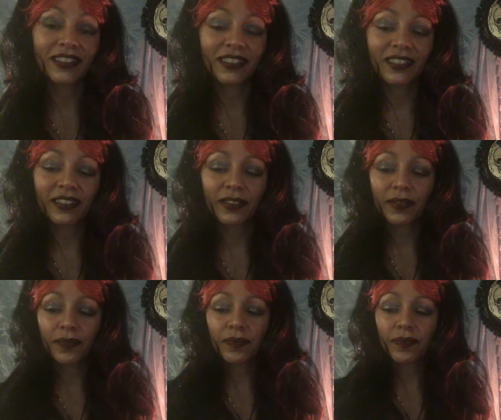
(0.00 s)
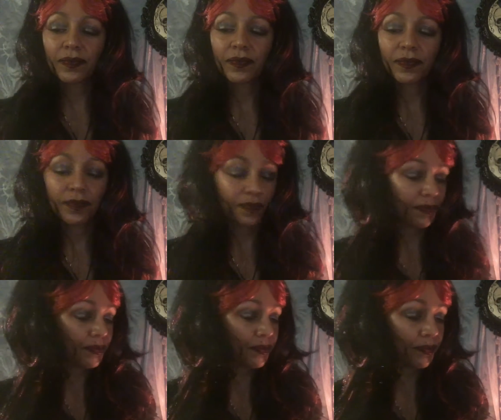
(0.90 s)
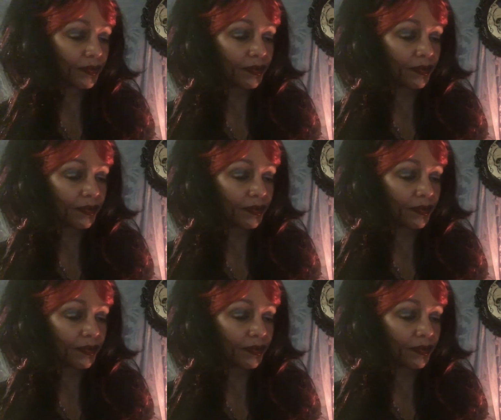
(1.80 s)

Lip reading: No one is speaking in this clip.